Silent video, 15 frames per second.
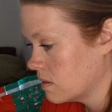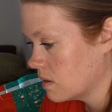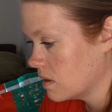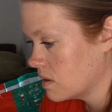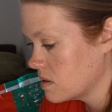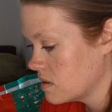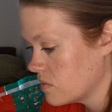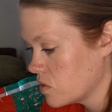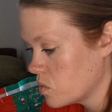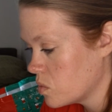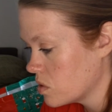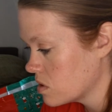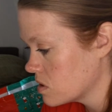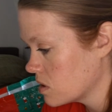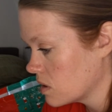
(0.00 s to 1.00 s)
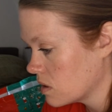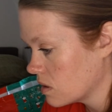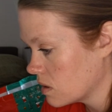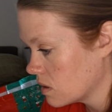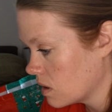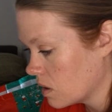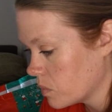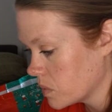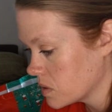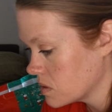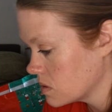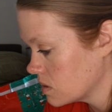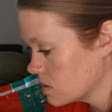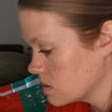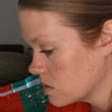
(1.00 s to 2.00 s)
as if you're watching like 6:30
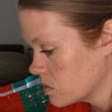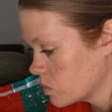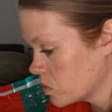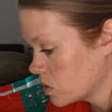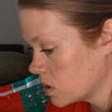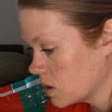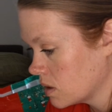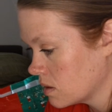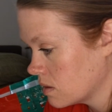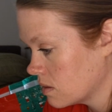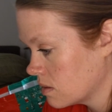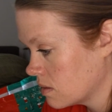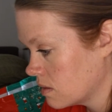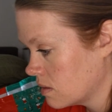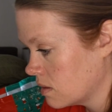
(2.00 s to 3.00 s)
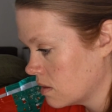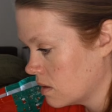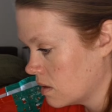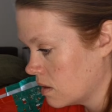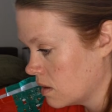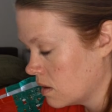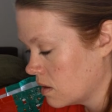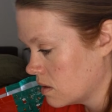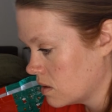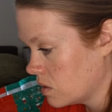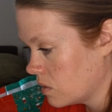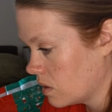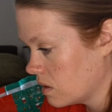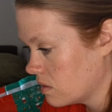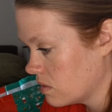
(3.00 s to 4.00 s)
in the morning. No
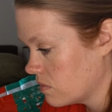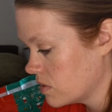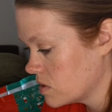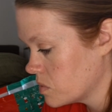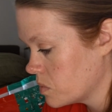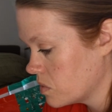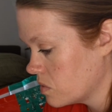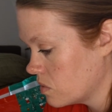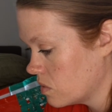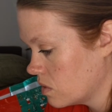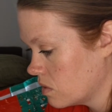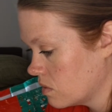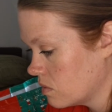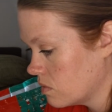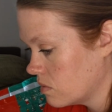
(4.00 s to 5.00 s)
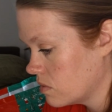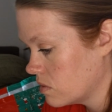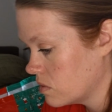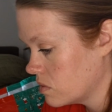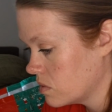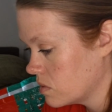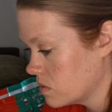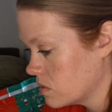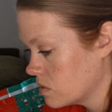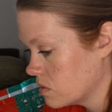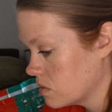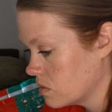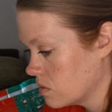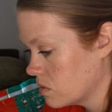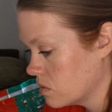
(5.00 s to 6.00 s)
other visible flaws
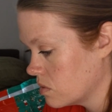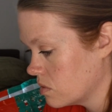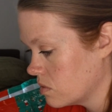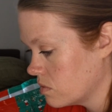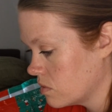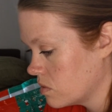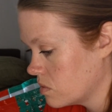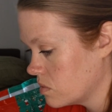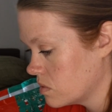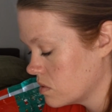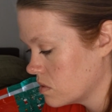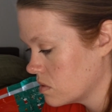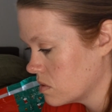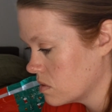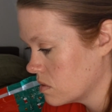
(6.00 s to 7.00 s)
or faults.